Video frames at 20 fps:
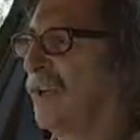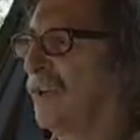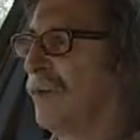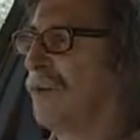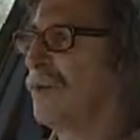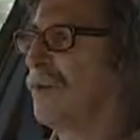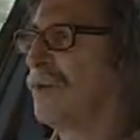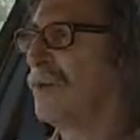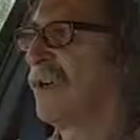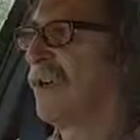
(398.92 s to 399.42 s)

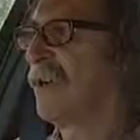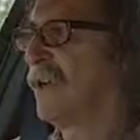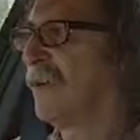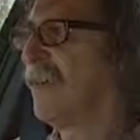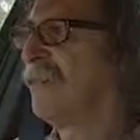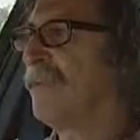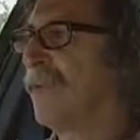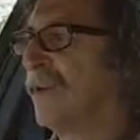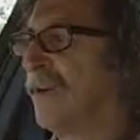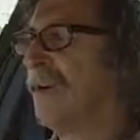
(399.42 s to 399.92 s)
would sign
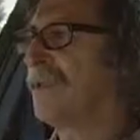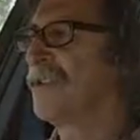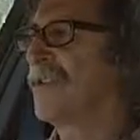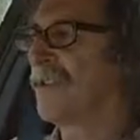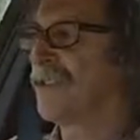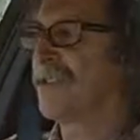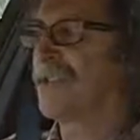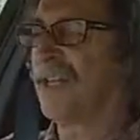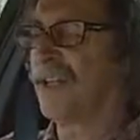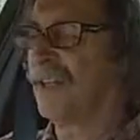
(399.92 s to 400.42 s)
up for it. I was
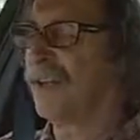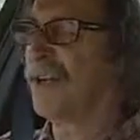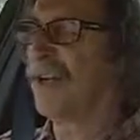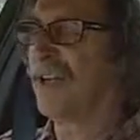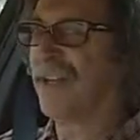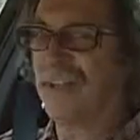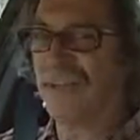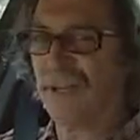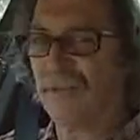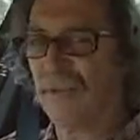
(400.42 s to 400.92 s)
going to say
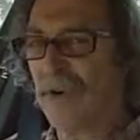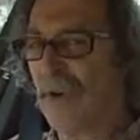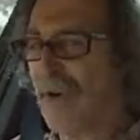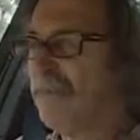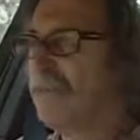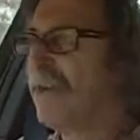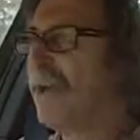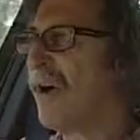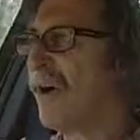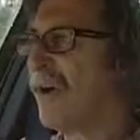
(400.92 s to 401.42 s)
anybody in their
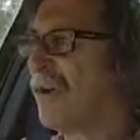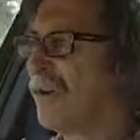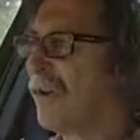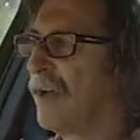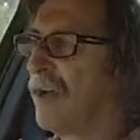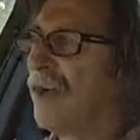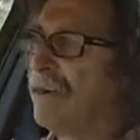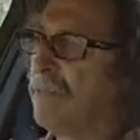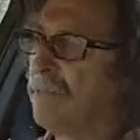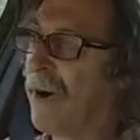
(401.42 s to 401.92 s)
right mind,
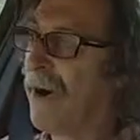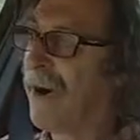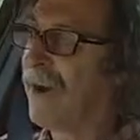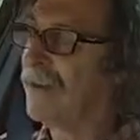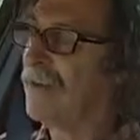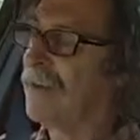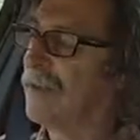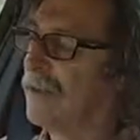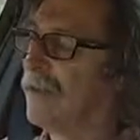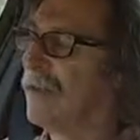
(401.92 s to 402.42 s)

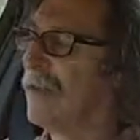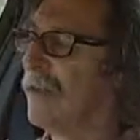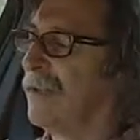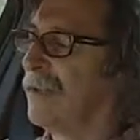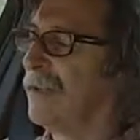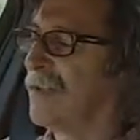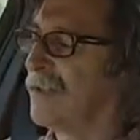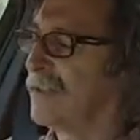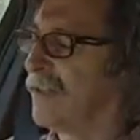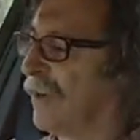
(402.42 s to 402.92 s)
but
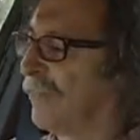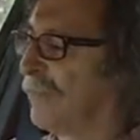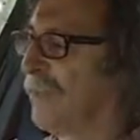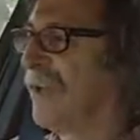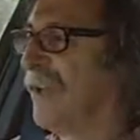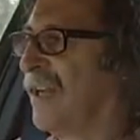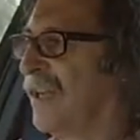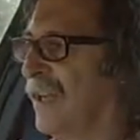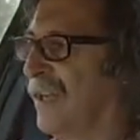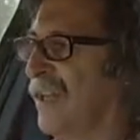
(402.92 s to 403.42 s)
there's not
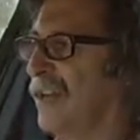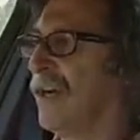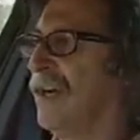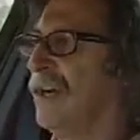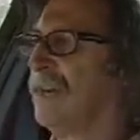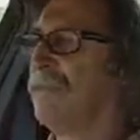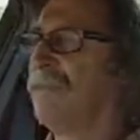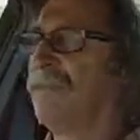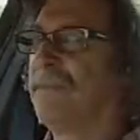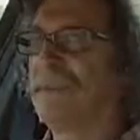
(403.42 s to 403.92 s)
been any
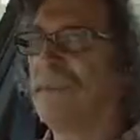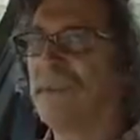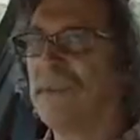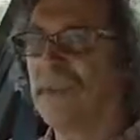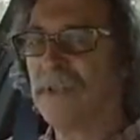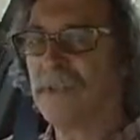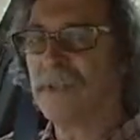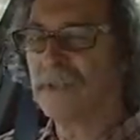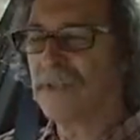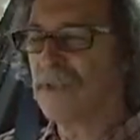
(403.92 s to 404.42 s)

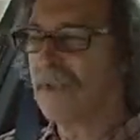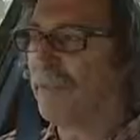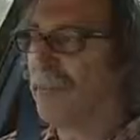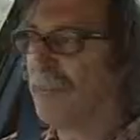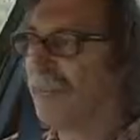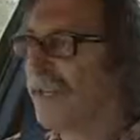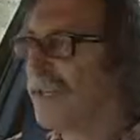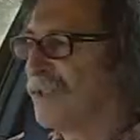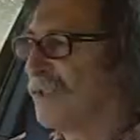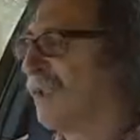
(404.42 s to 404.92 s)

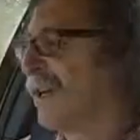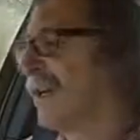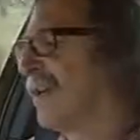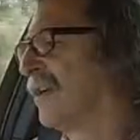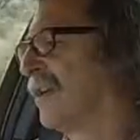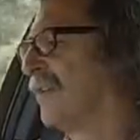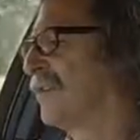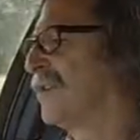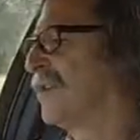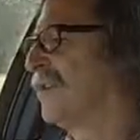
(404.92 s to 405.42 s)

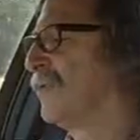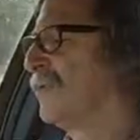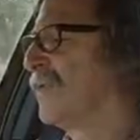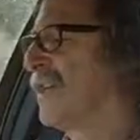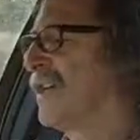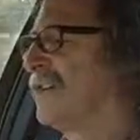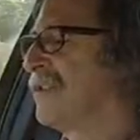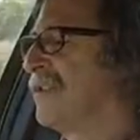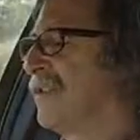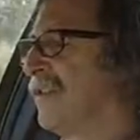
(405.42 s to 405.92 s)
psychological
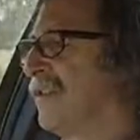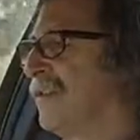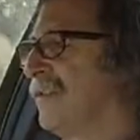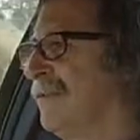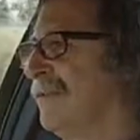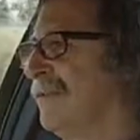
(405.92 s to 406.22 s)
testing.